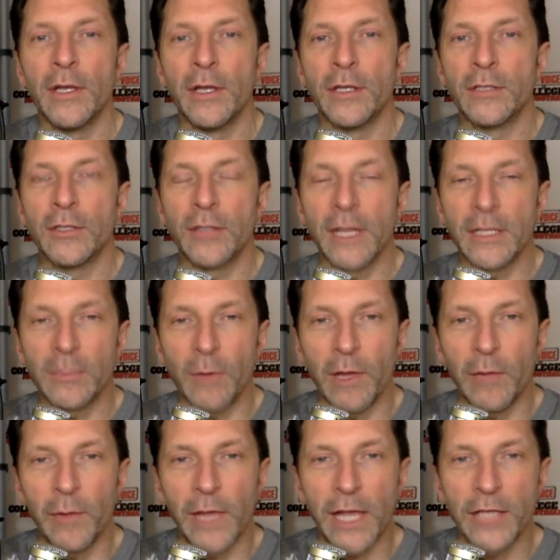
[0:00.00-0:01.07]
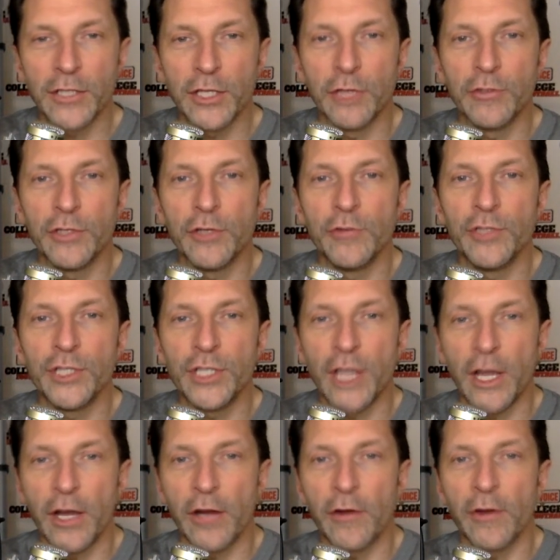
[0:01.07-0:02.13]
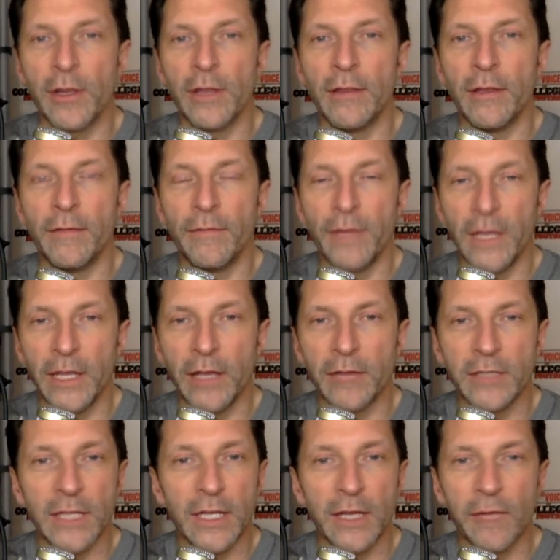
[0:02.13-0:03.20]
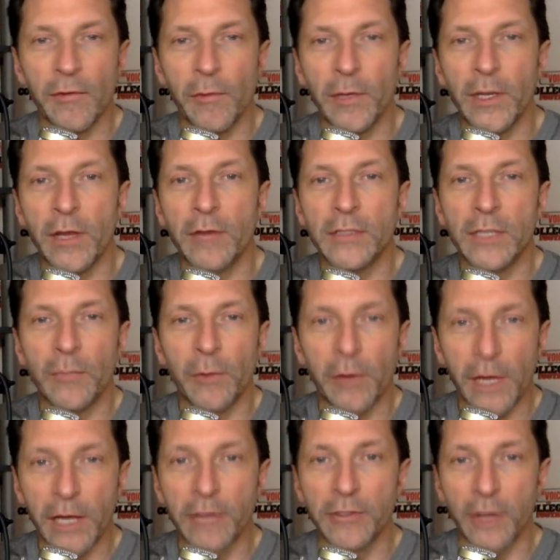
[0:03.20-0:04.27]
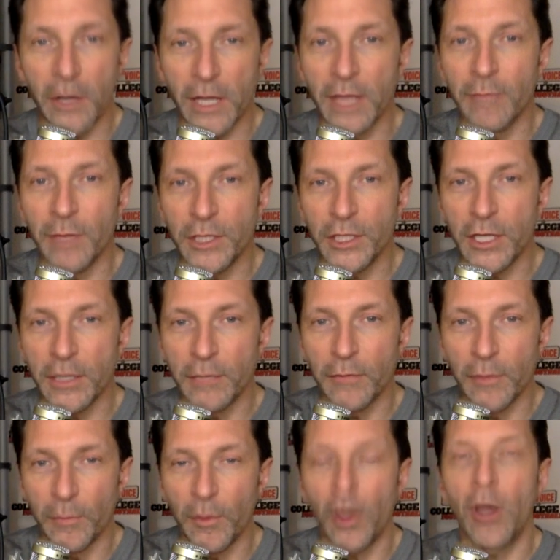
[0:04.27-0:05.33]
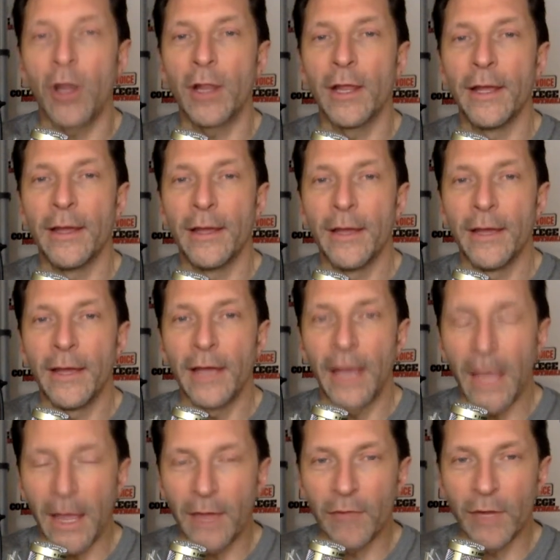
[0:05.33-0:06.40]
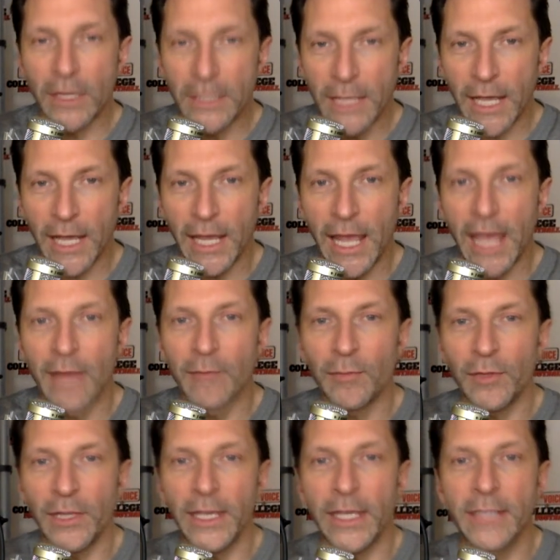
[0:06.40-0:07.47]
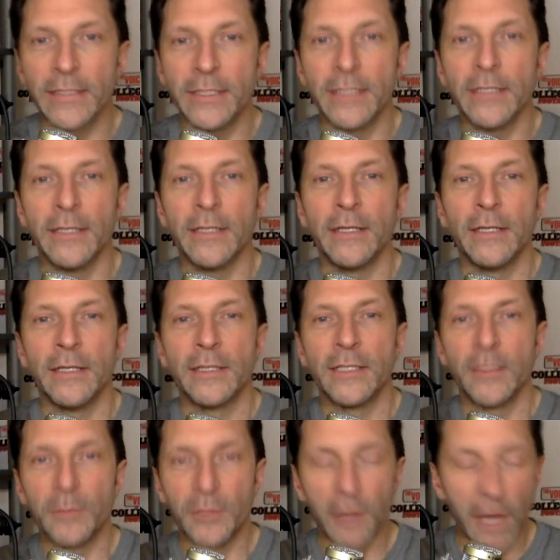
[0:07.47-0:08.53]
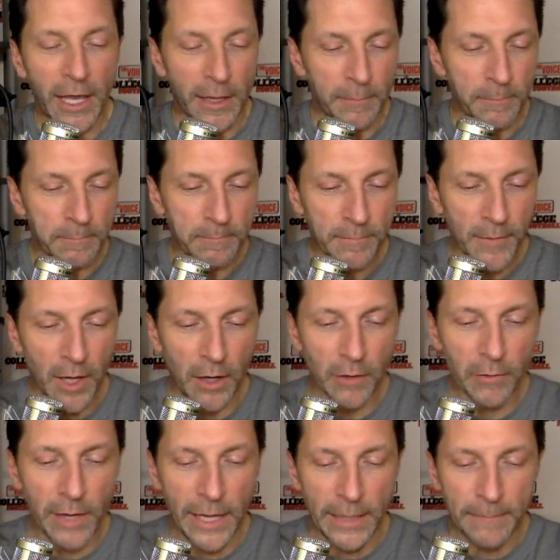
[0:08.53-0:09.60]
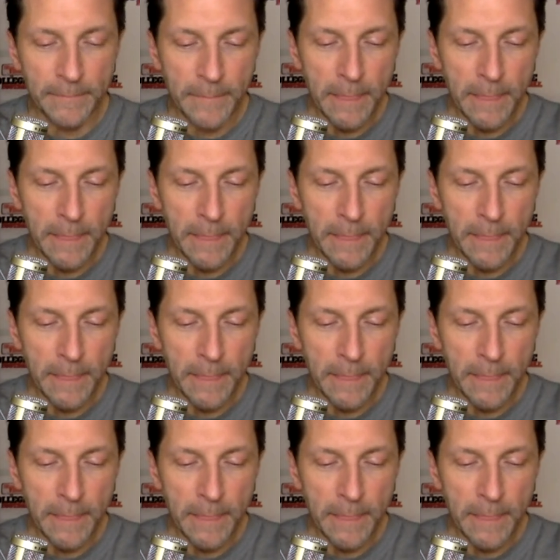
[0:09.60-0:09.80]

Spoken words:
So that's why we ask you to share the videos. Not everyone knows that we're here talking Michigan football every day. And please subscribe. All right.